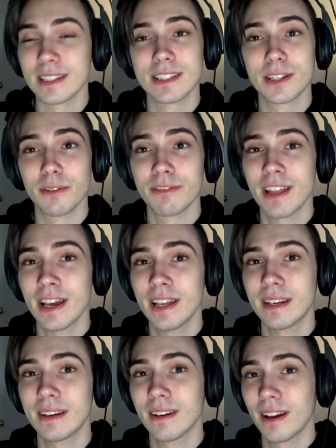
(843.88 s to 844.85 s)
So with
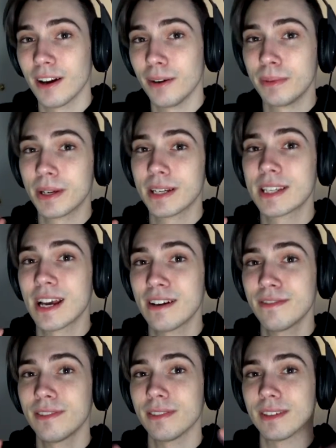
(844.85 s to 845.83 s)
that, I hope you guys
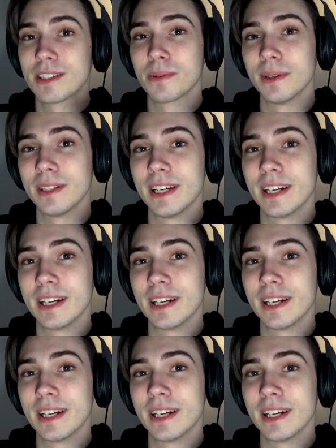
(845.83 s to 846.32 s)
have a swell